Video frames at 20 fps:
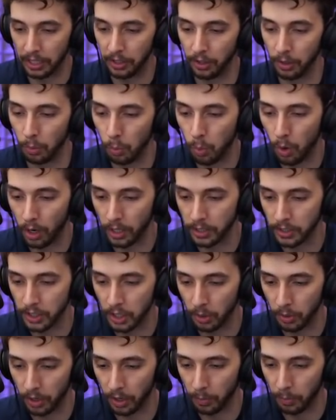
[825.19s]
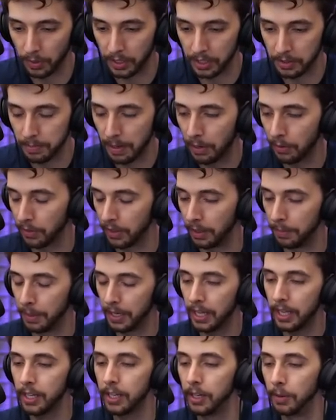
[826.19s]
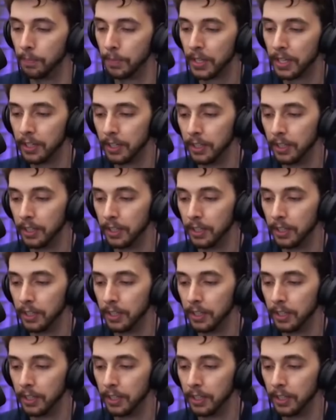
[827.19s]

I don't know what is going on with his mouth there, but hey ho.